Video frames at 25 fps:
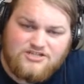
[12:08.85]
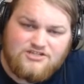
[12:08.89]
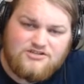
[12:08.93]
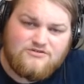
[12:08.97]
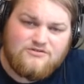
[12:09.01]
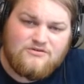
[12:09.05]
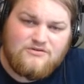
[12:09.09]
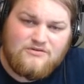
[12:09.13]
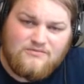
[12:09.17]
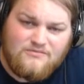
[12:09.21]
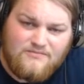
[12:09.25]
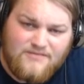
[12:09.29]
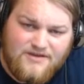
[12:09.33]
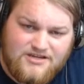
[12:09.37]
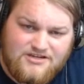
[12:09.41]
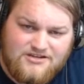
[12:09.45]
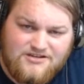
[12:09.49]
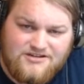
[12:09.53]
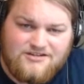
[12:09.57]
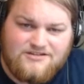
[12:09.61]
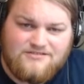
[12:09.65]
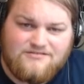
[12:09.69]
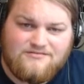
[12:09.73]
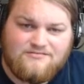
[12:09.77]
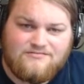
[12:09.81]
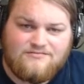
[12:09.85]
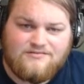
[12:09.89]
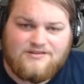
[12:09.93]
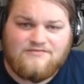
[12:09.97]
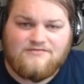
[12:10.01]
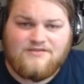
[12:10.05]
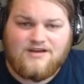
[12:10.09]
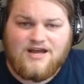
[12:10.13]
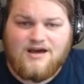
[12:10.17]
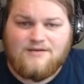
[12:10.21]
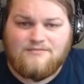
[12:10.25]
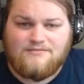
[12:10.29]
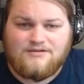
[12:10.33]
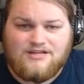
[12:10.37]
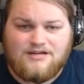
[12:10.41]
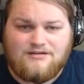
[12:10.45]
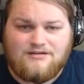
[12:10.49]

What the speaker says: So make sure you leave a comment down